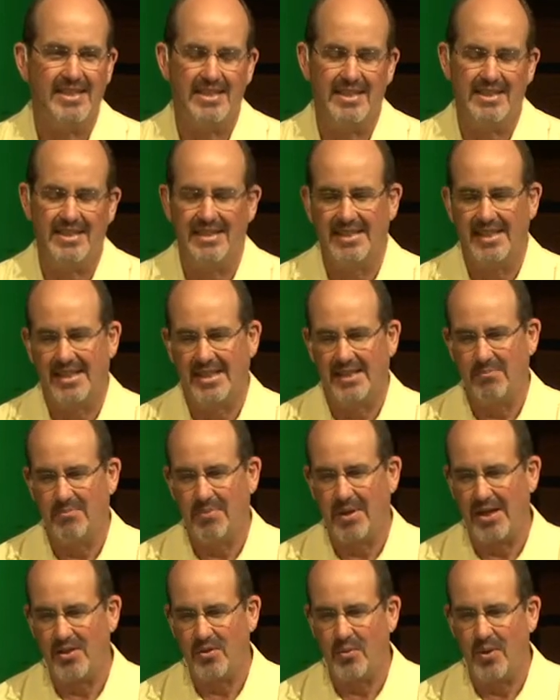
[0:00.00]
And, and
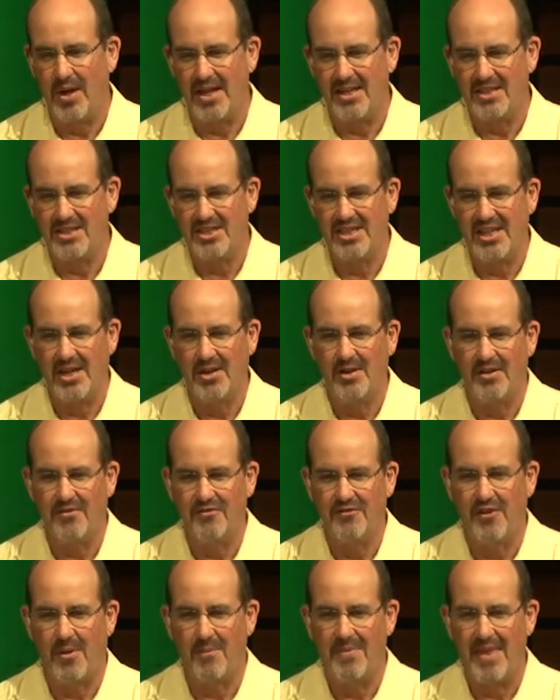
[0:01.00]
by the way, Sarah,
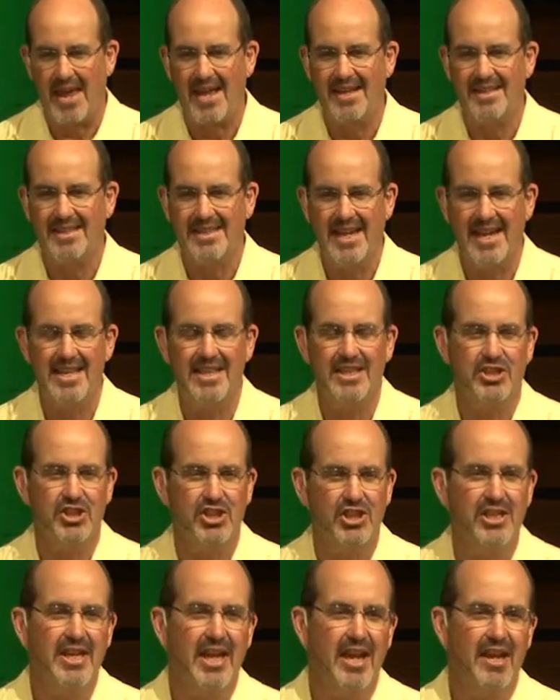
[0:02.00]
from that day that
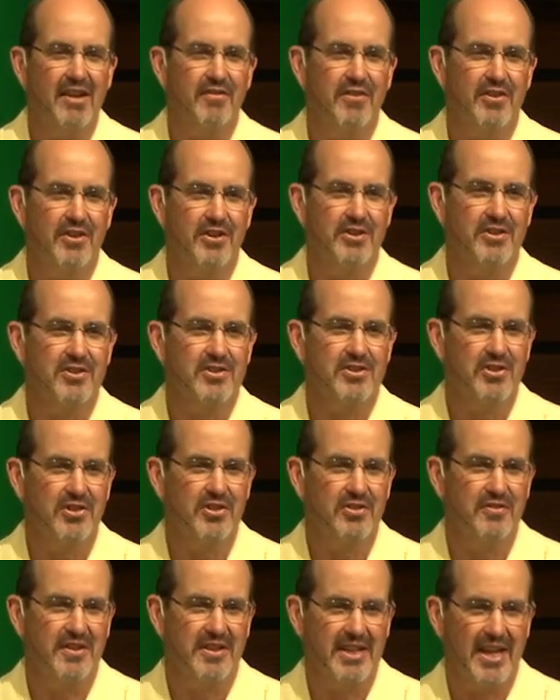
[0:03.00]
she gave her
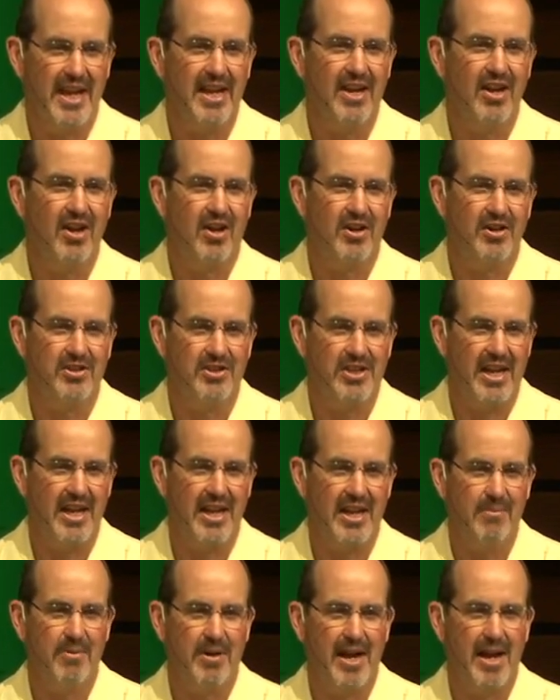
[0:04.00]
servant Hagar to
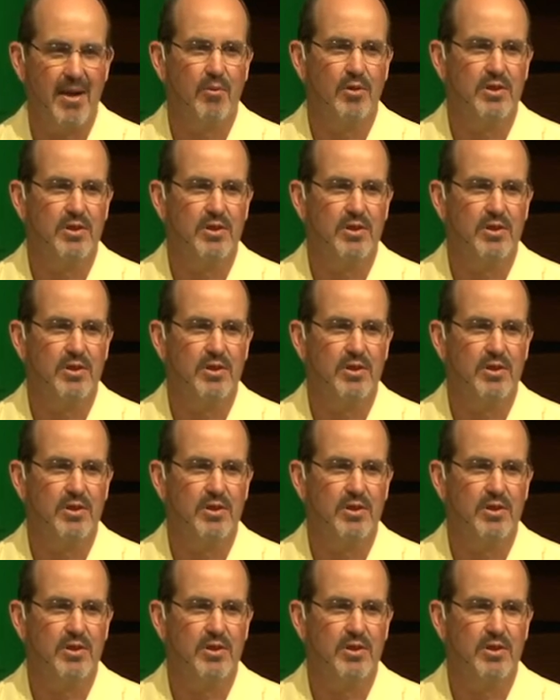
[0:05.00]
Abraham,